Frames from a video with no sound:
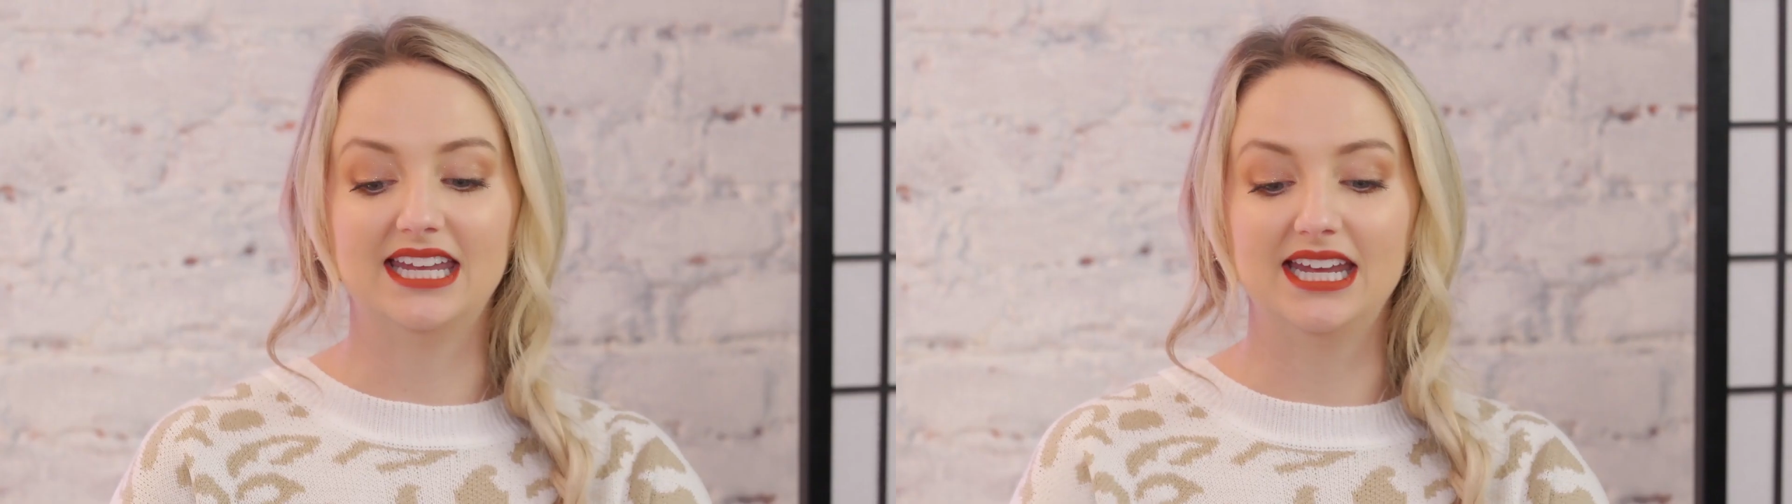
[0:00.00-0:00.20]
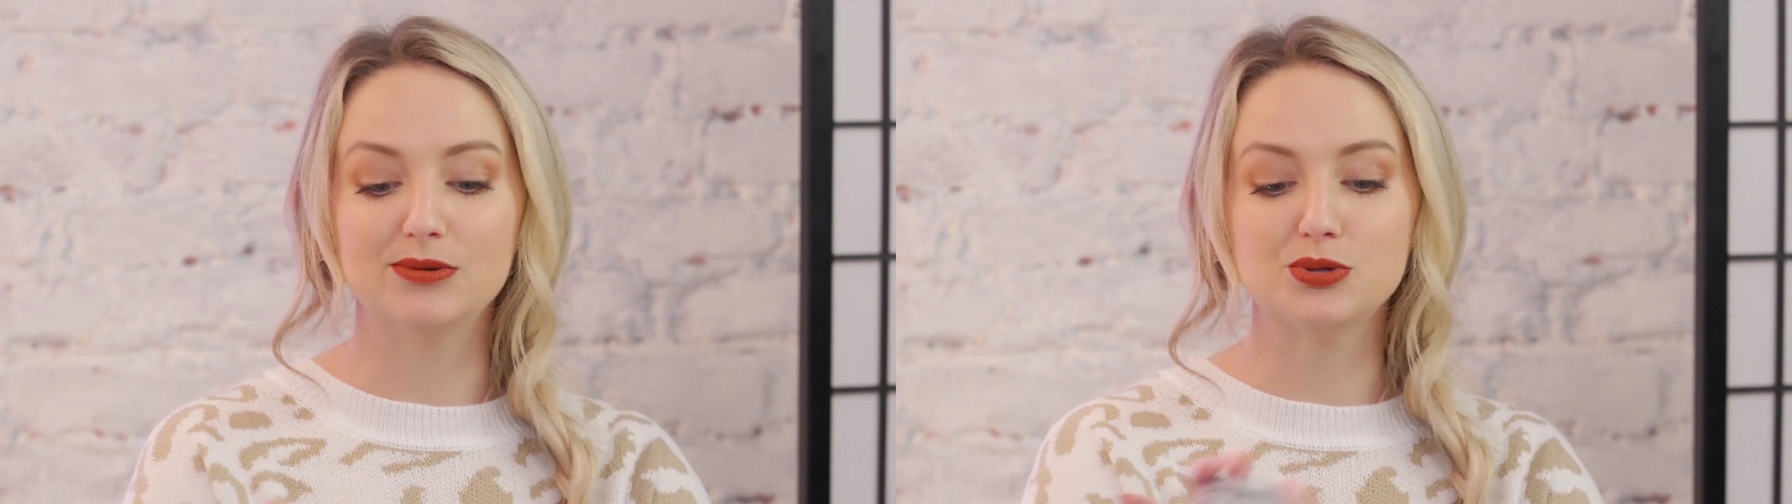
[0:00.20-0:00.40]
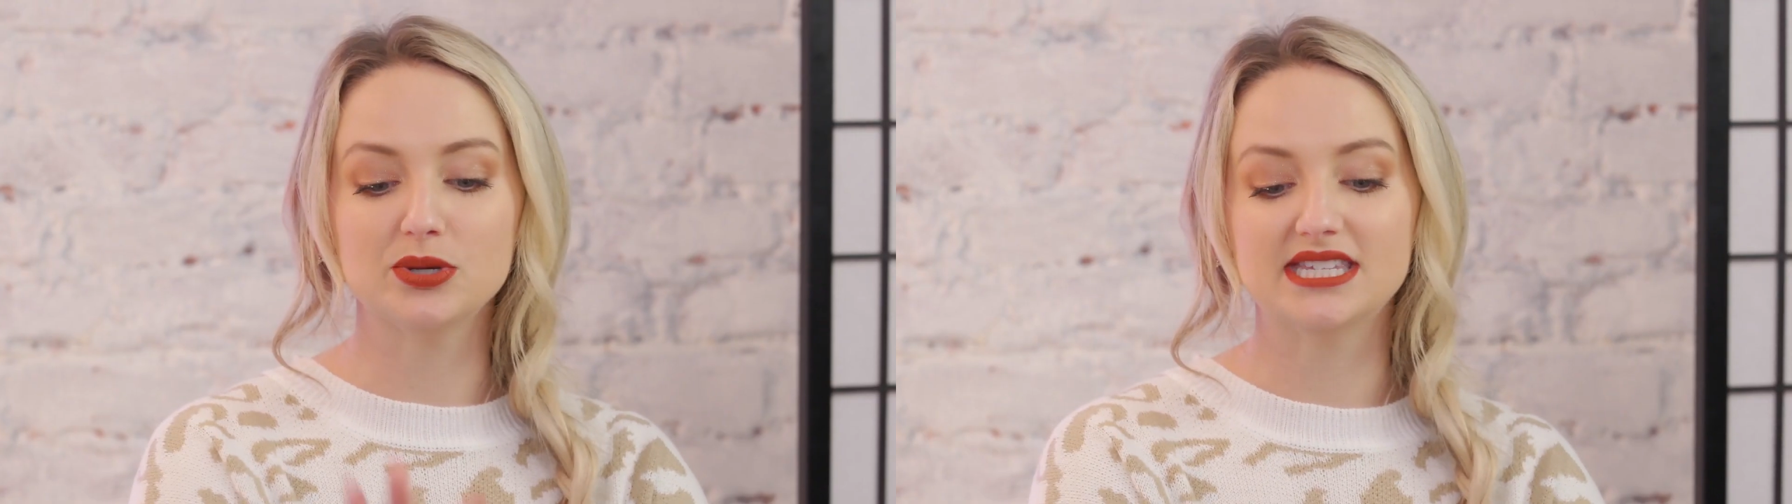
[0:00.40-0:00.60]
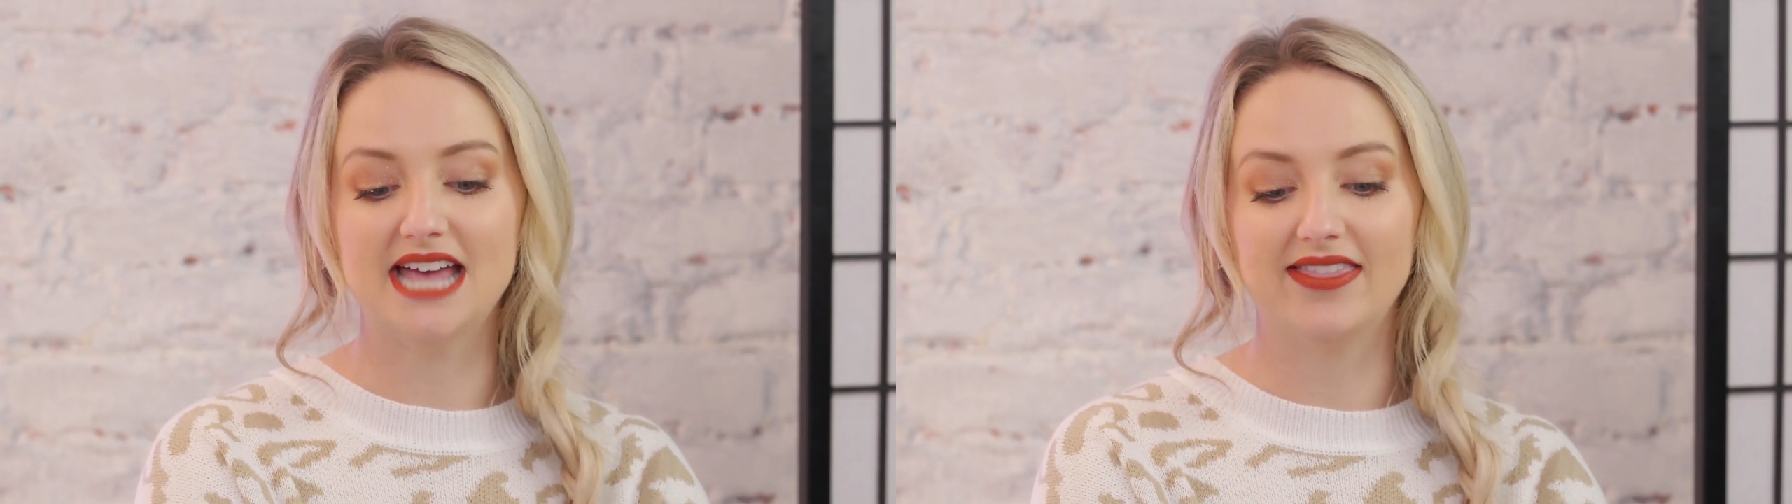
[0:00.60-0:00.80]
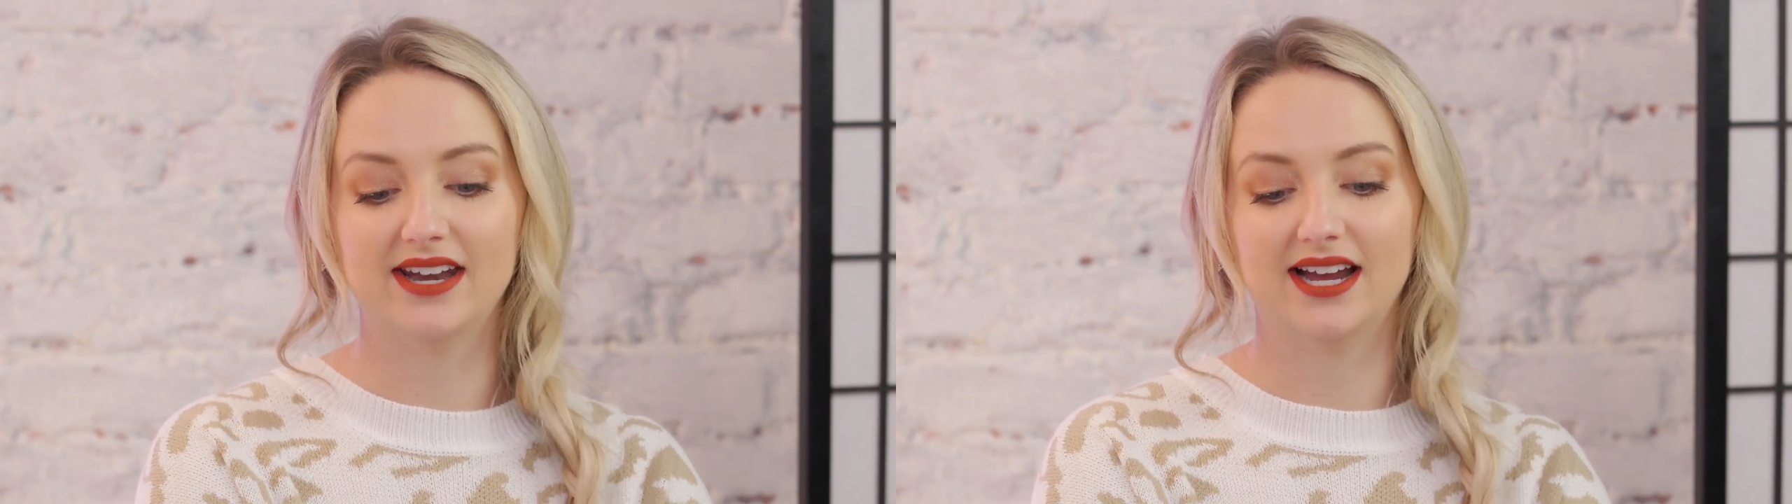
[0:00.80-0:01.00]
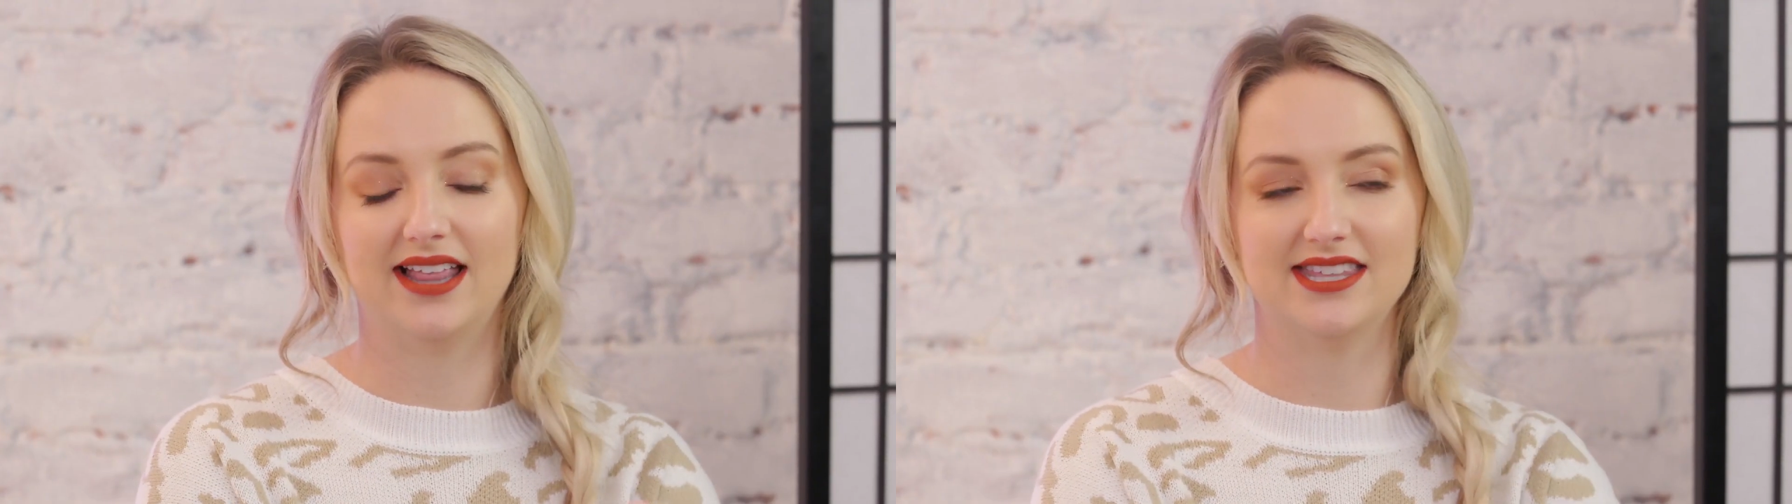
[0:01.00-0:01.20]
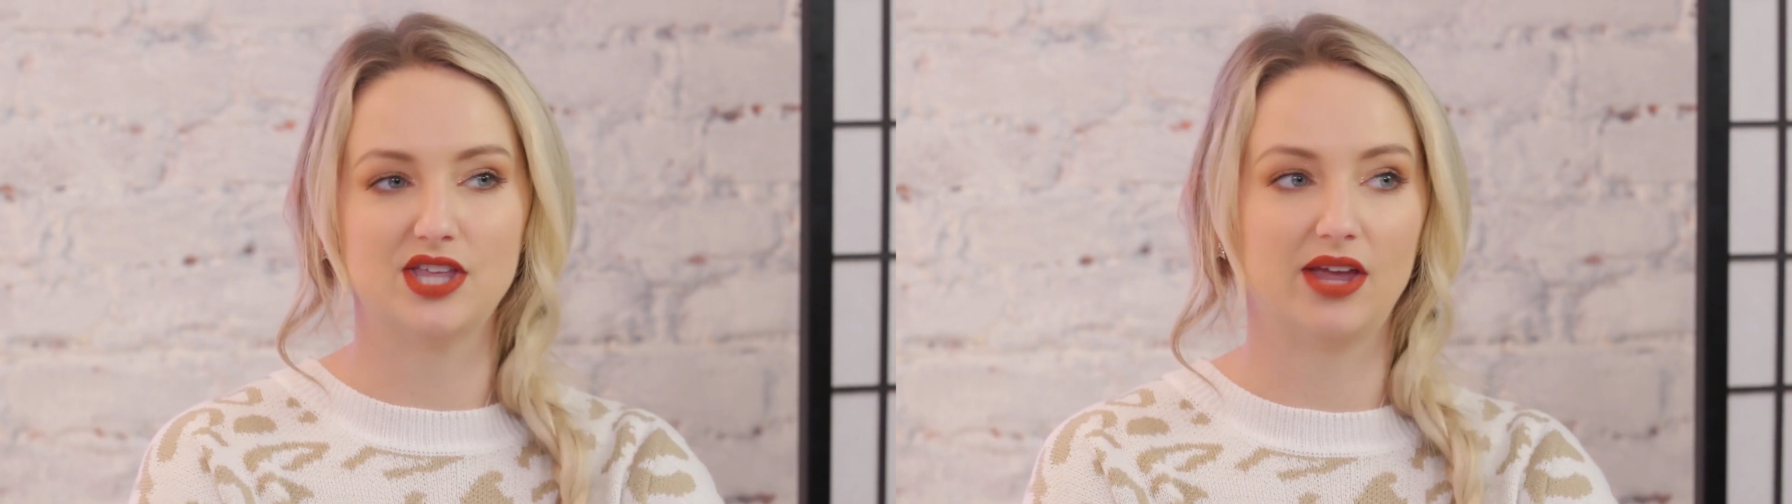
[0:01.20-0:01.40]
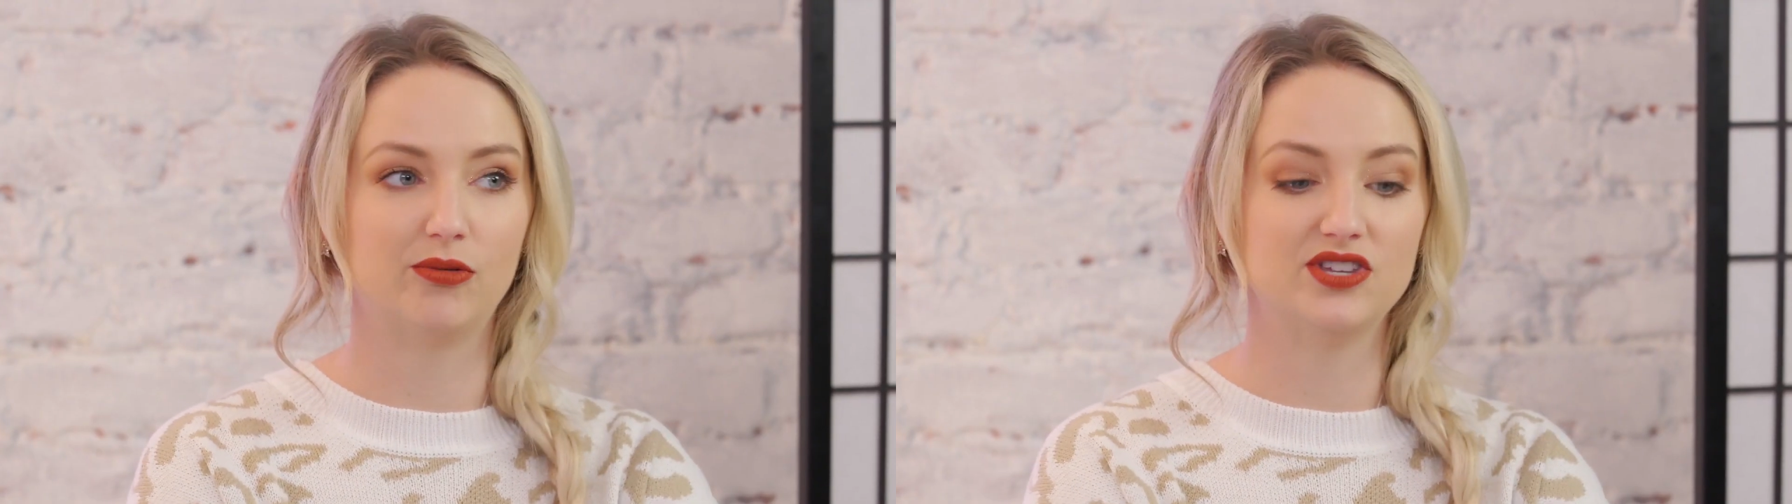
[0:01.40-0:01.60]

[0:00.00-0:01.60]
He was really sad that I got this like